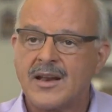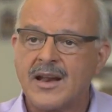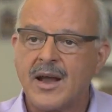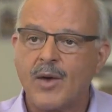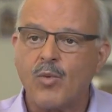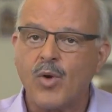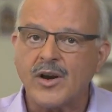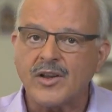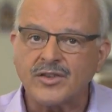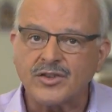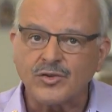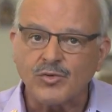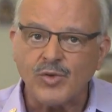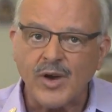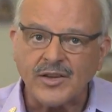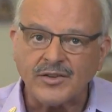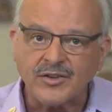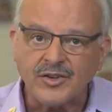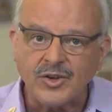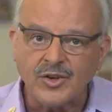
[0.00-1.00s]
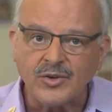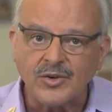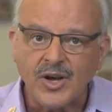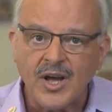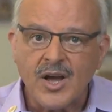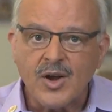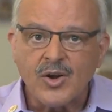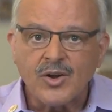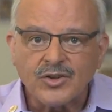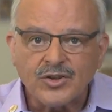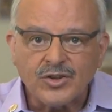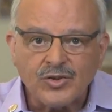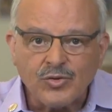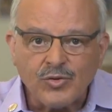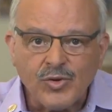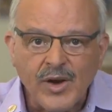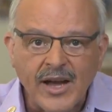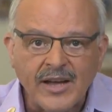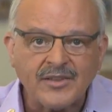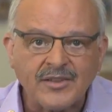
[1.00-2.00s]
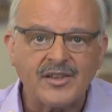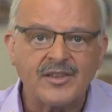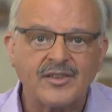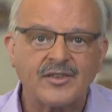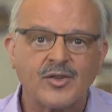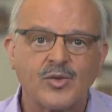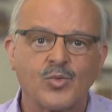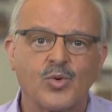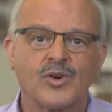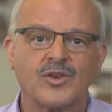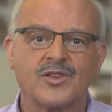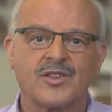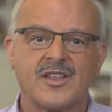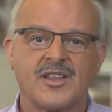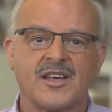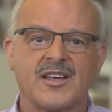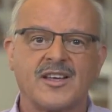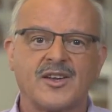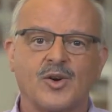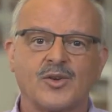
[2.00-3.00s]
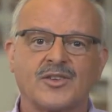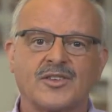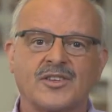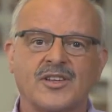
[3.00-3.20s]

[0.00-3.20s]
Now what does stress do? Stress is the worst thing.